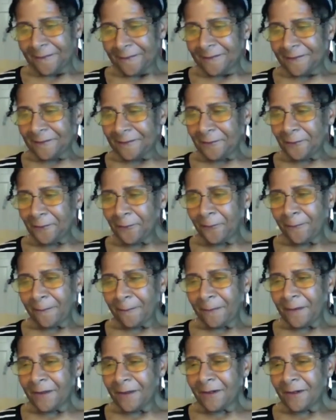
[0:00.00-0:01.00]
So,
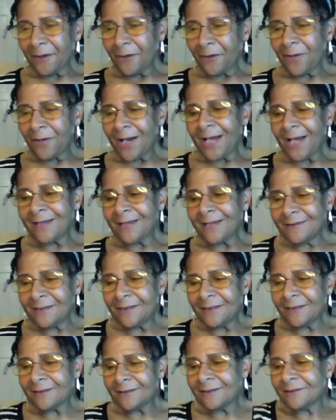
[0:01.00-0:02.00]
I
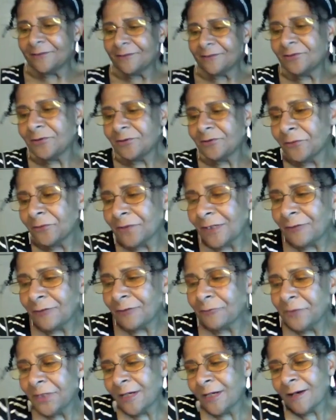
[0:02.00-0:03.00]
think the show that
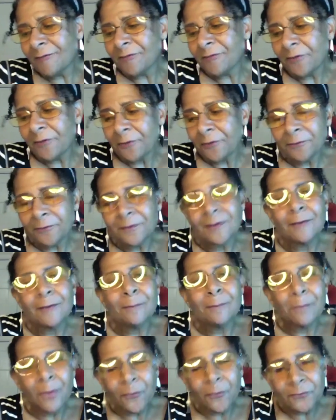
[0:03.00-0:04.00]
we have heard the
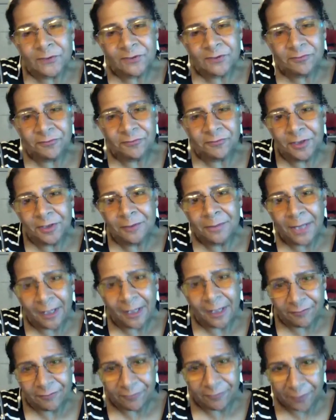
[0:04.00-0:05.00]
most
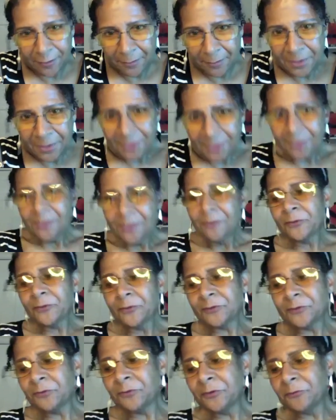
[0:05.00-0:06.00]
feedback from
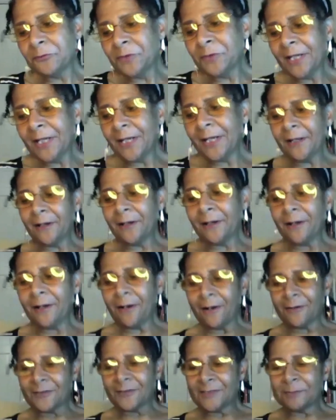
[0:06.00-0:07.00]
was when we had
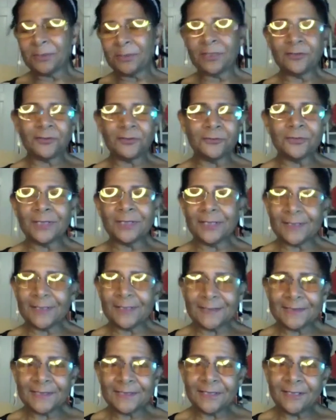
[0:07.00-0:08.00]
our special
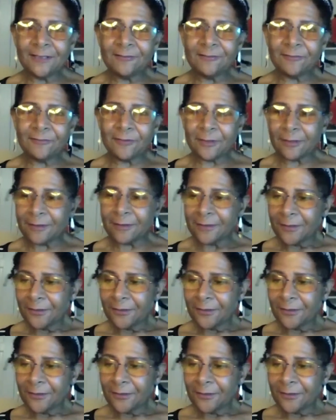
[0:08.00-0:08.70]
guest, Eva